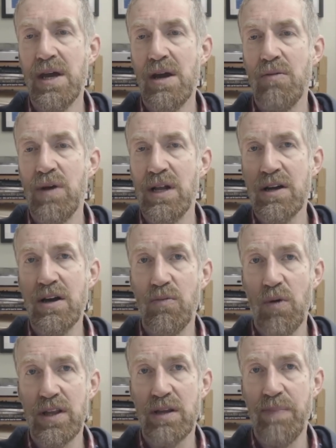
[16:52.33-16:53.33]
We look at
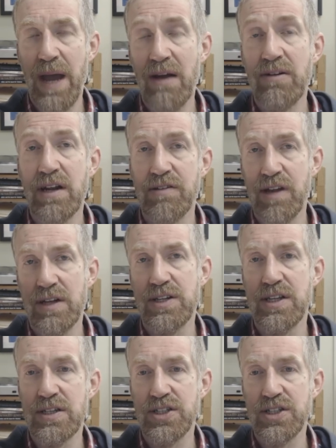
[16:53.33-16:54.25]
what the parent has done to the